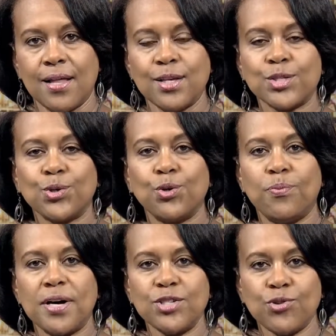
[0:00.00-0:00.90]
The school
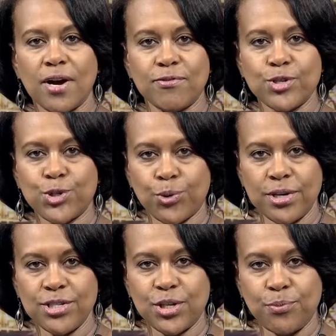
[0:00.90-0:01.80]
bus driver
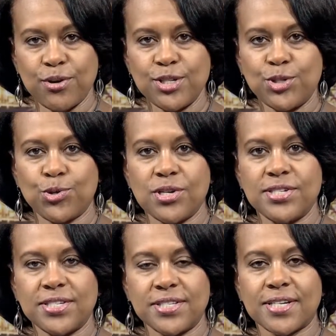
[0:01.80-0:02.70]
shortage in Prince
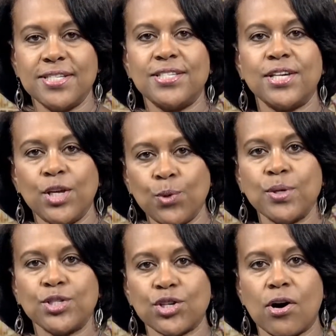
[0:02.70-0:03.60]
George's is
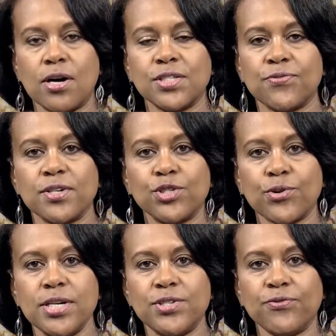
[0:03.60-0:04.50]
continuing to cause
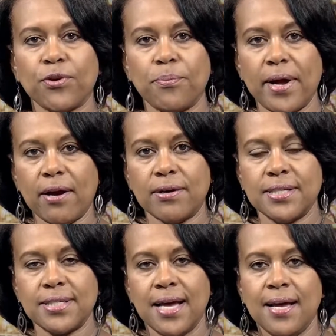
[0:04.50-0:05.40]
frustration for
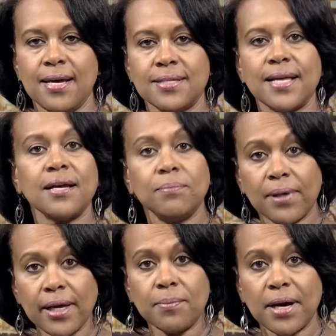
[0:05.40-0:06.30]
parents as they
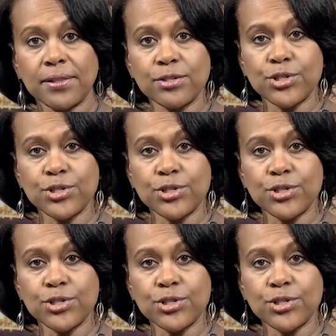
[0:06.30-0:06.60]
complain about their